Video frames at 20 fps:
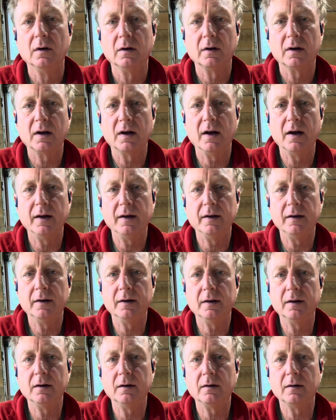guy
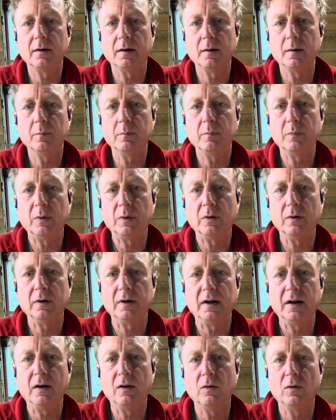in and pull it
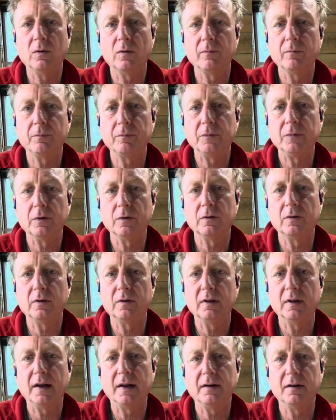out, you'll see
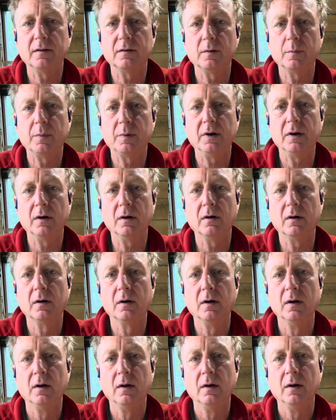that disappear.
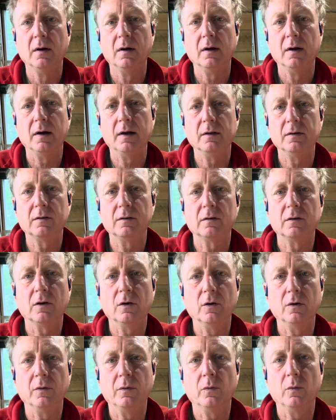And
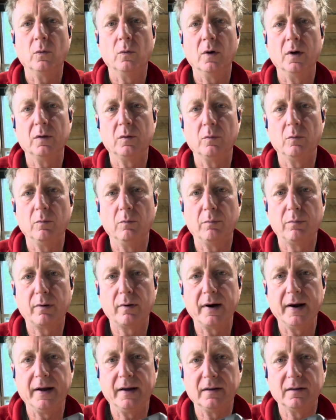so what
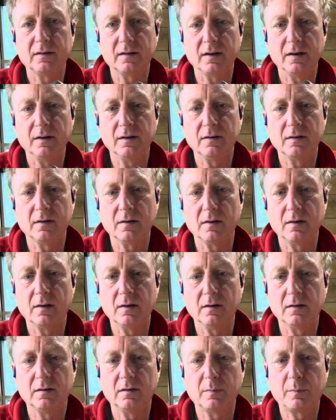breaks is
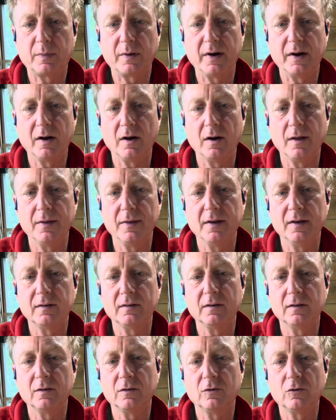the spring on this
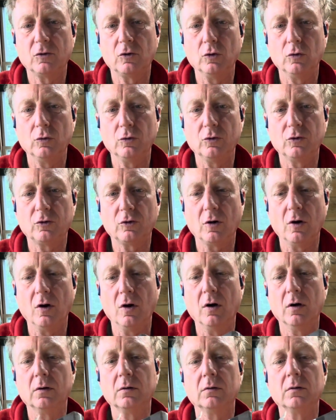is too
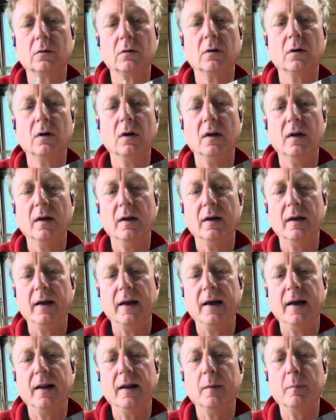strong,
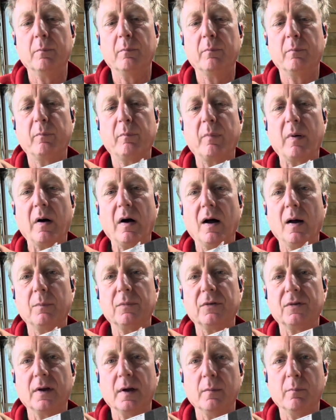and it
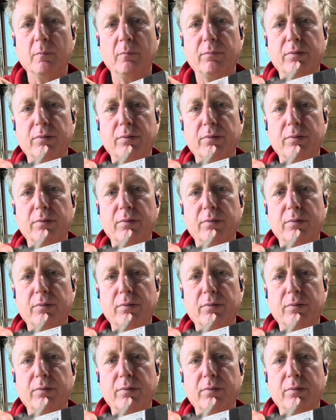pops and